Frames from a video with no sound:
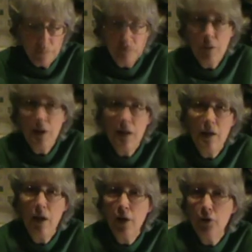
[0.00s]
Can
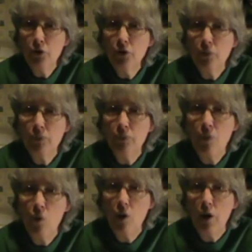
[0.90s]
be honors
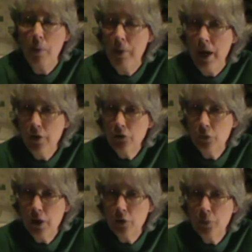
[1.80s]
for a past
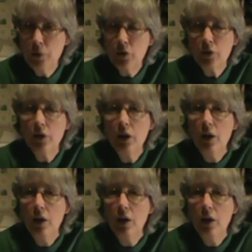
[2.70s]
record book,